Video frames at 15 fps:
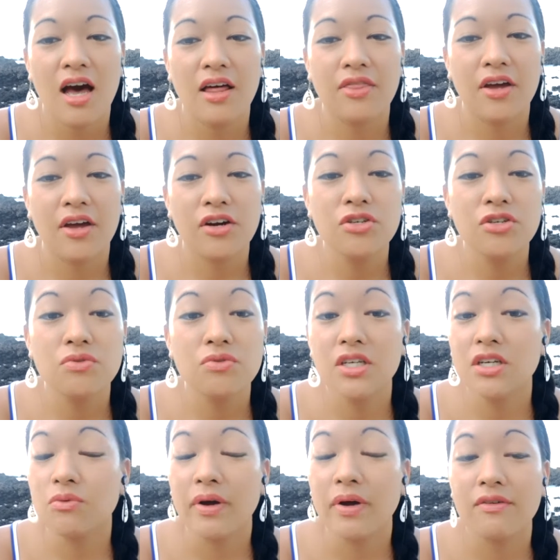Their
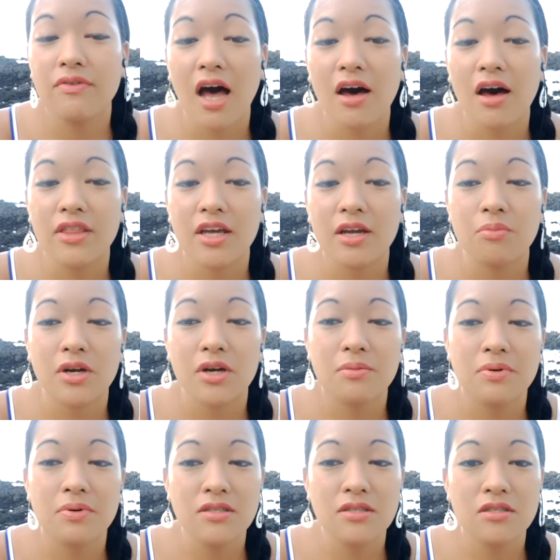unique way of how they bring
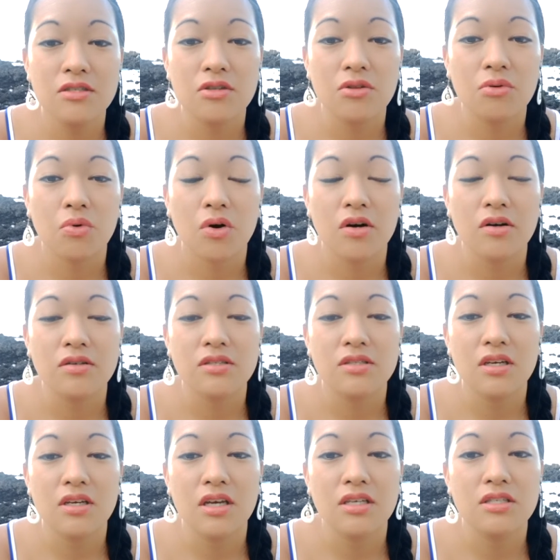peace into the world
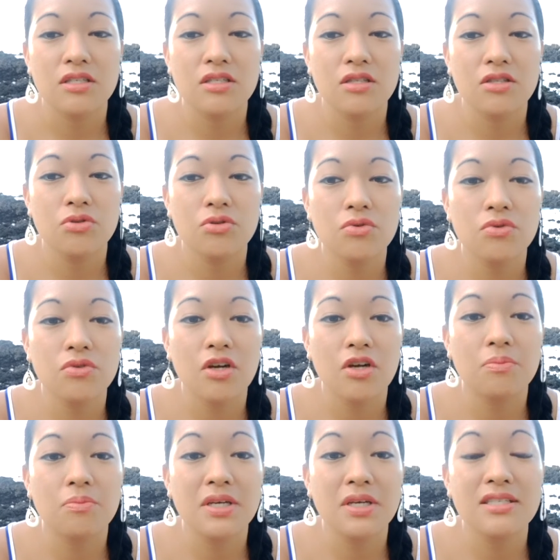is through
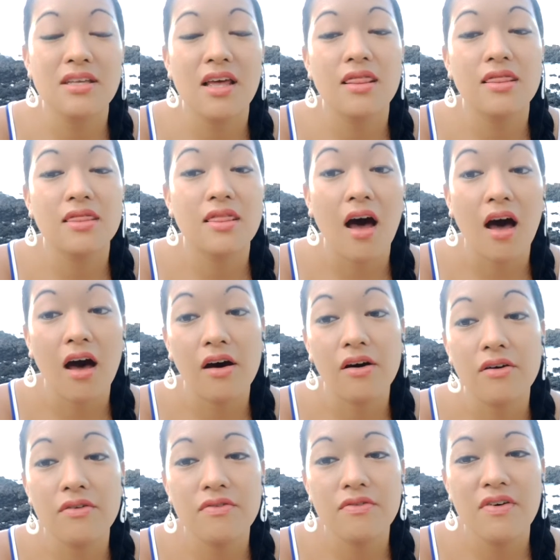their peace and
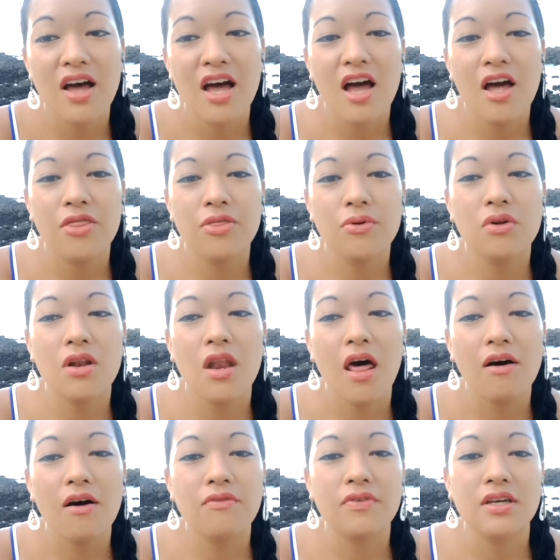love, through
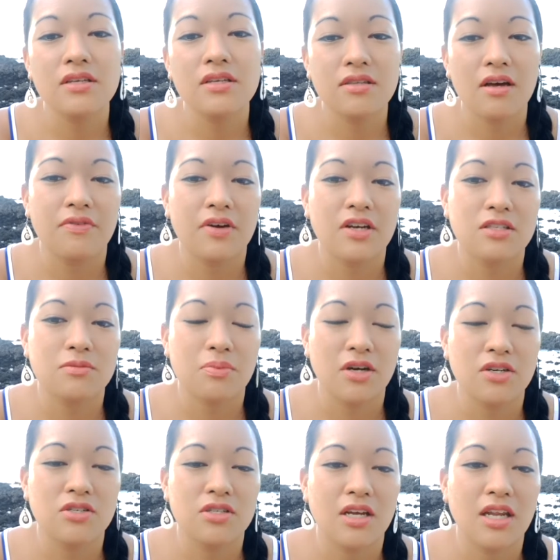loving
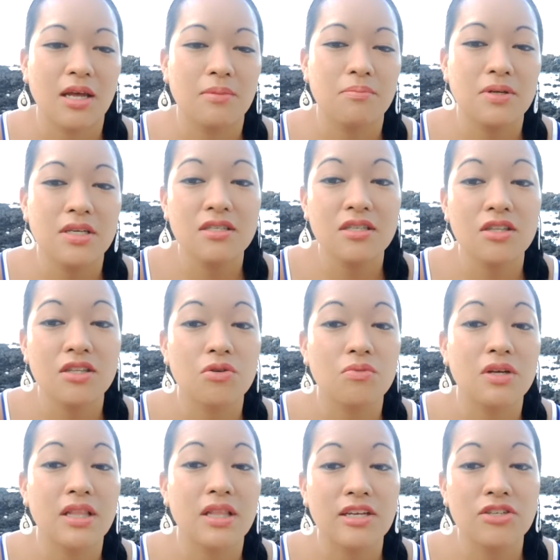self-expression and peace in their
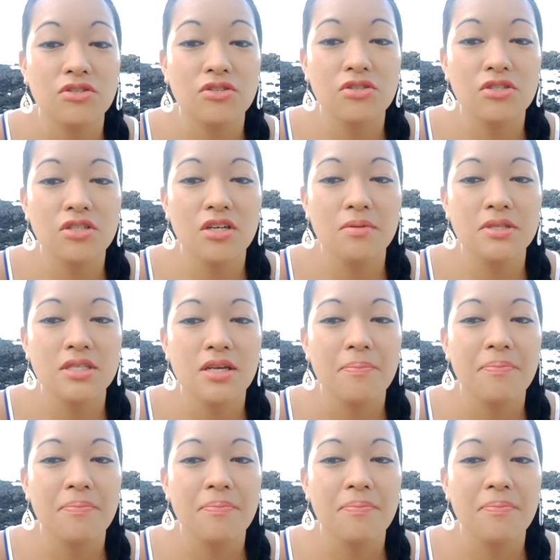relationships.